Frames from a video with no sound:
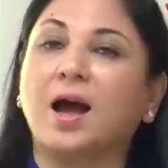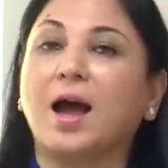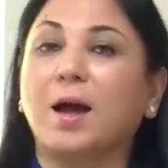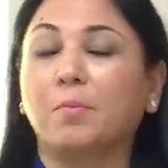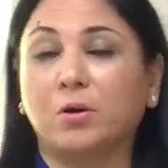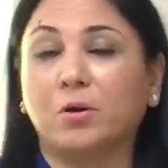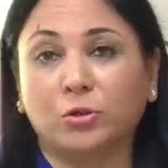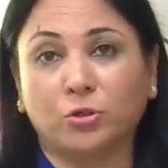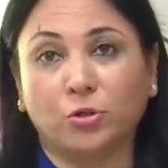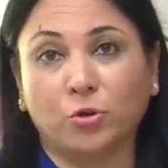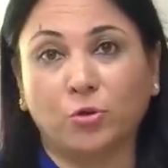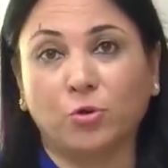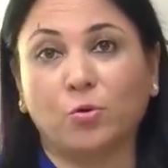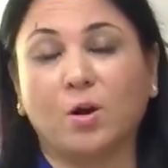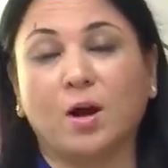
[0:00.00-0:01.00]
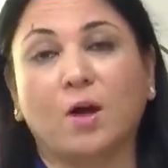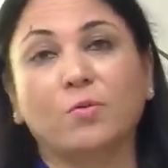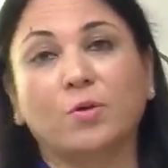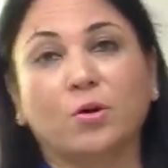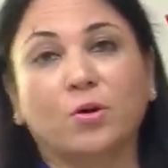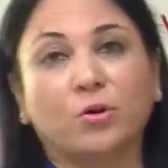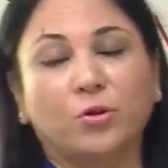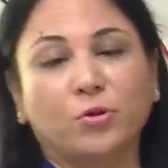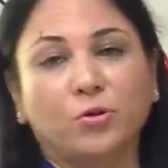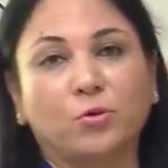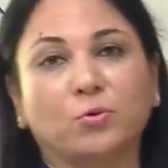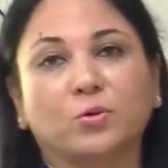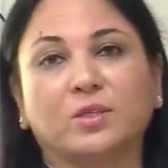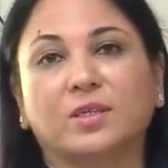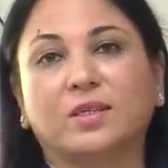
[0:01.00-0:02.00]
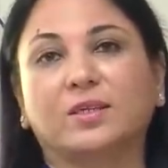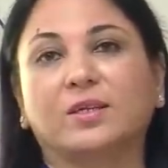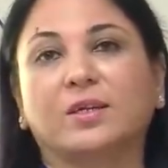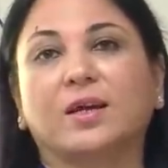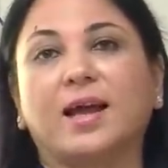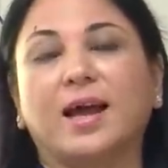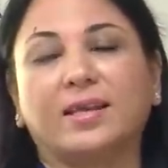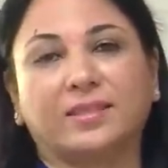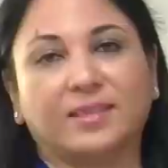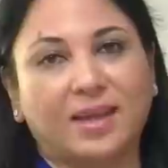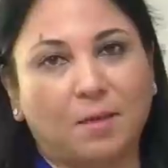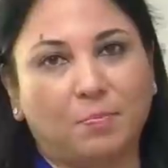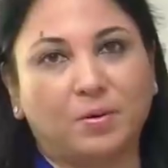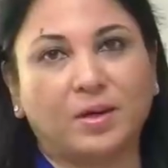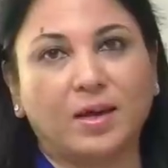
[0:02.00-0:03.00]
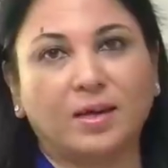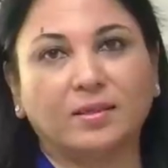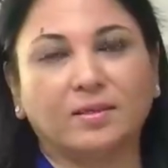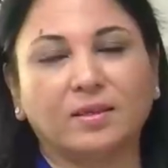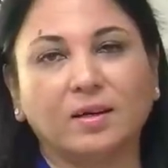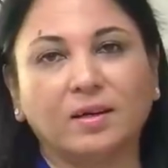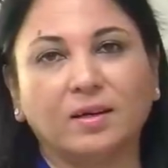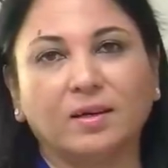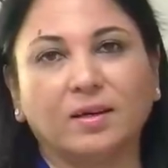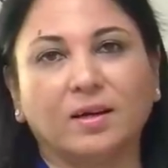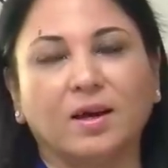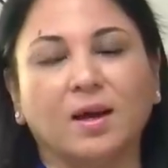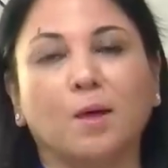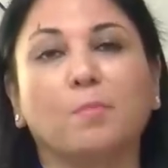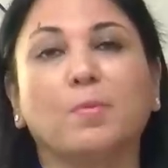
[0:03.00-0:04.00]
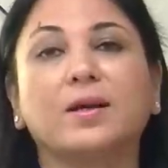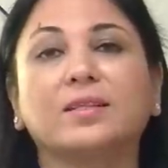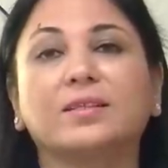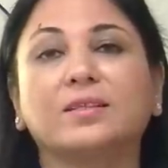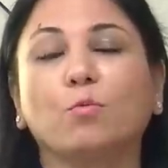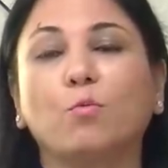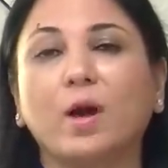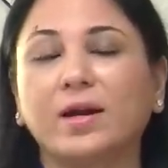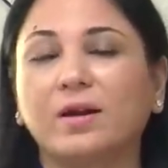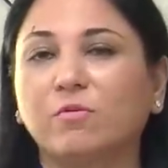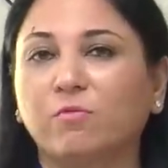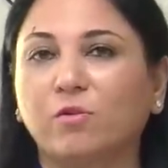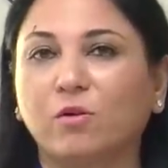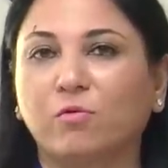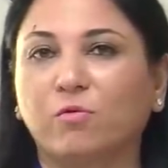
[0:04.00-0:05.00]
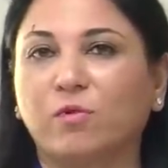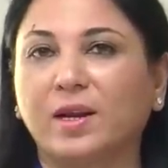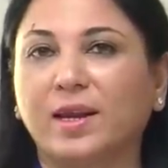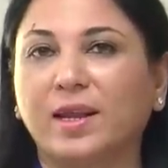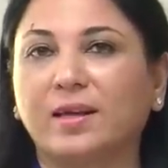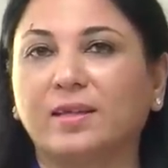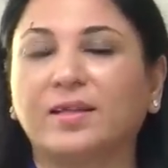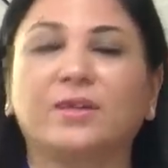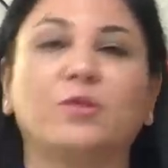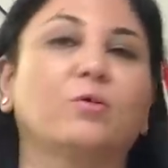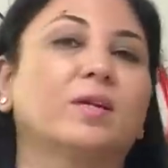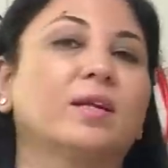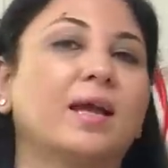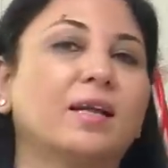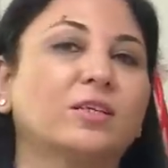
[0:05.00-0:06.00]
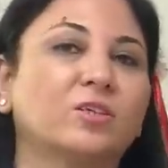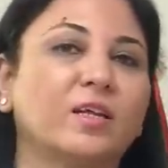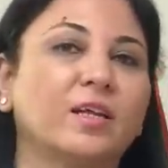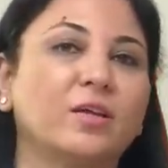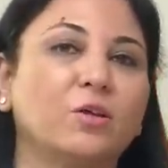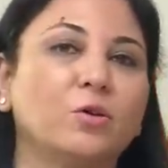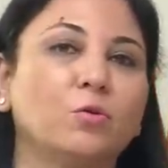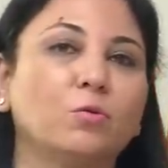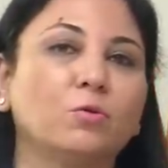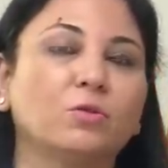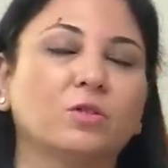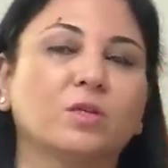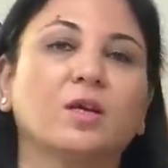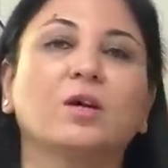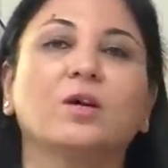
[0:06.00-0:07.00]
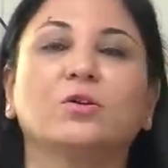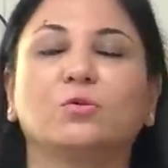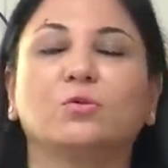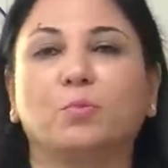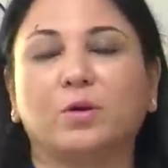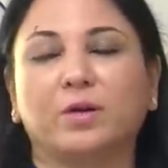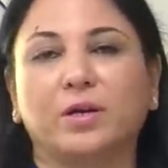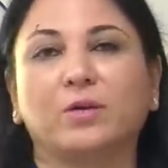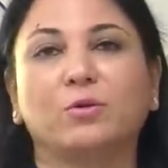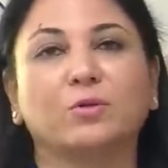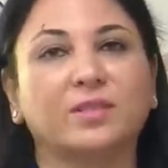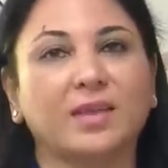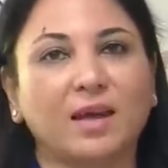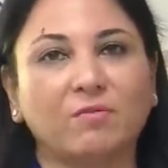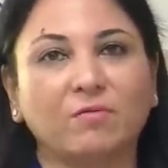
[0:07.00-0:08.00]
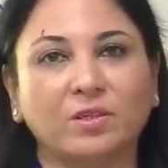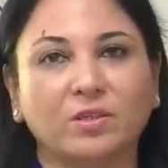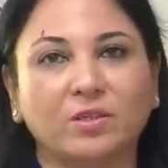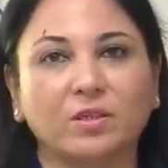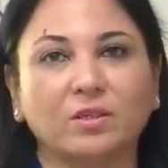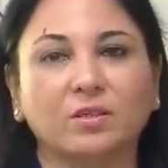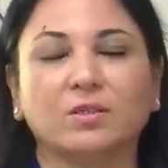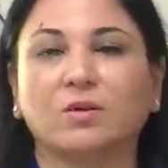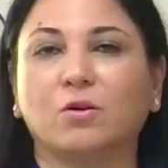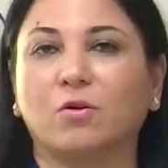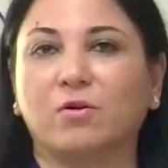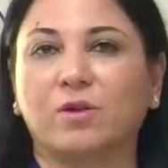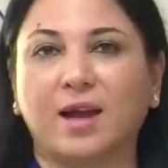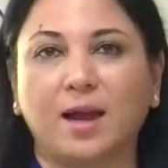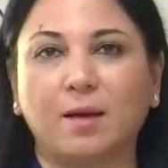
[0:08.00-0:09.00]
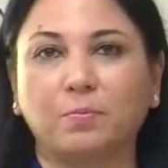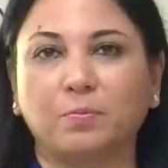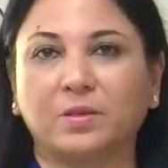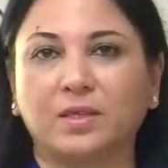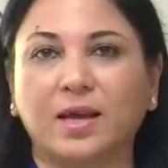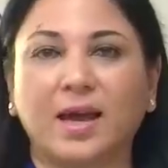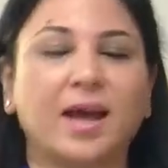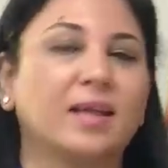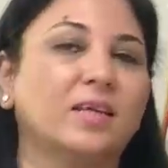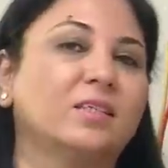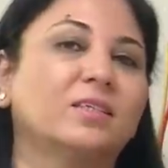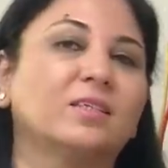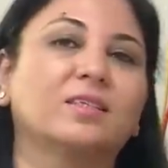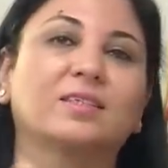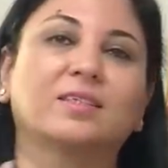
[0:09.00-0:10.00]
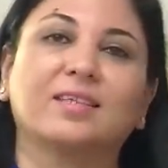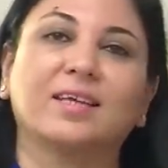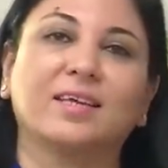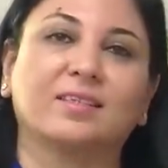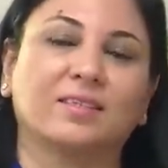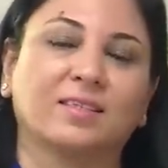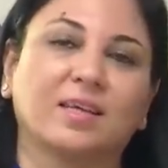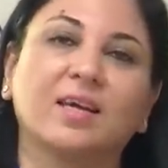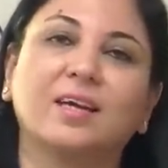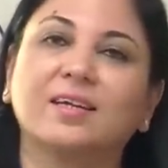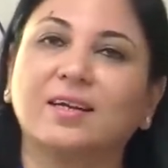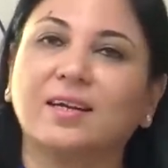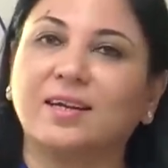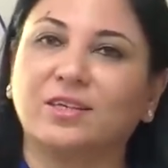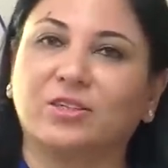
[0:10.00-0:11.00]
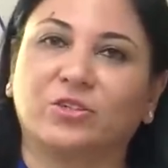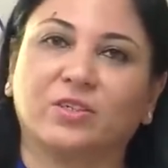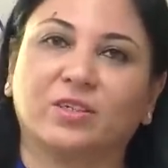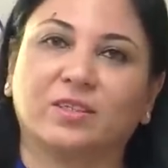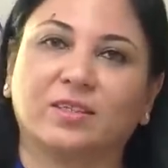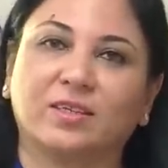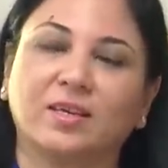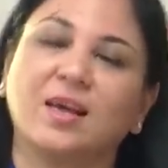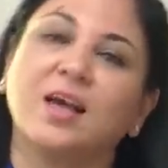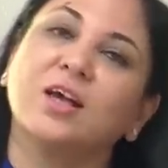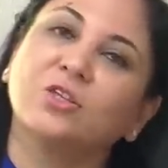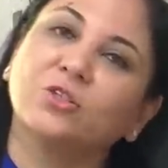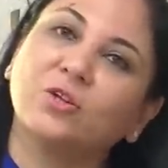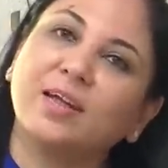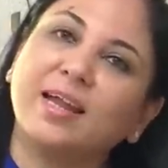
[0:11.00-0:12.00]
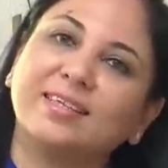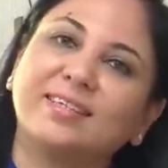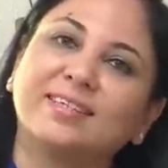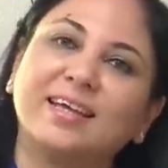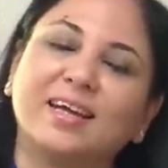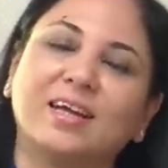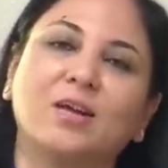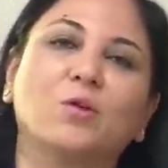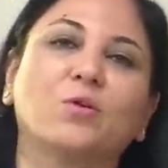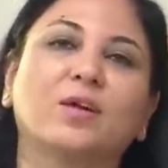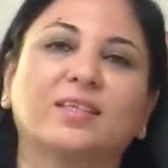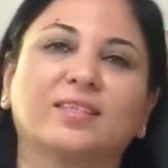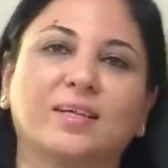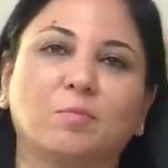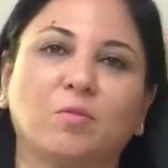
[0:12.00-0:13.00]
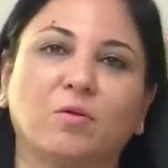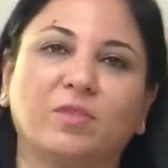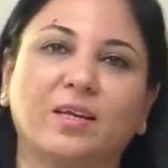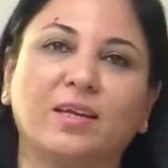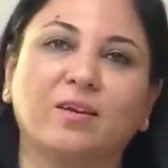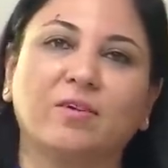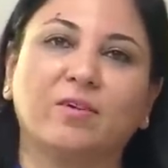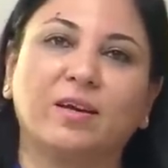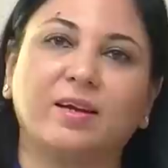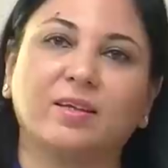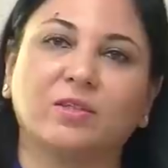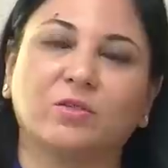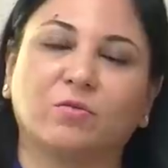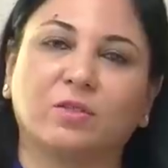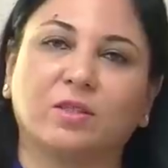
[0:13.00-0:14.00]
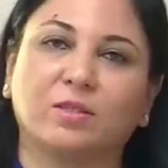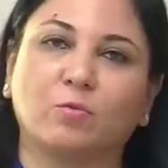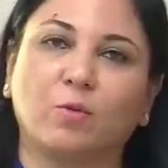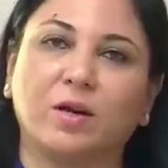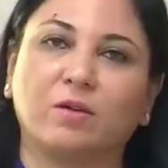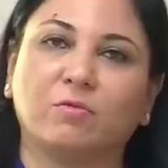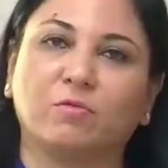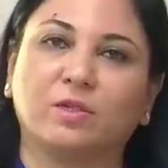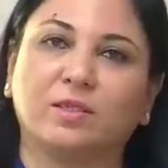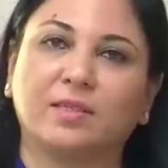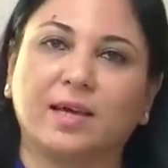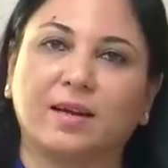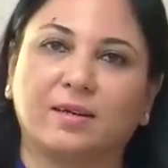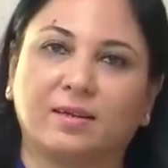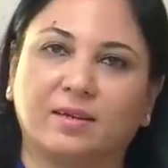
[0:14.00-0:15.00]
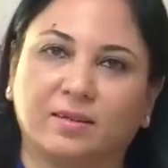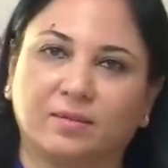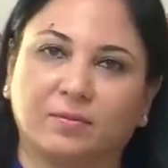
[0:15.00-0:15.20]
I'm going to show you how you're going to use it as an appetizer, but it's a wonderful filling that you can actually use to put into sandwiches or wraps, and it just tastes delicious. So let's take a look at some of the ingredients for this wonderful salad.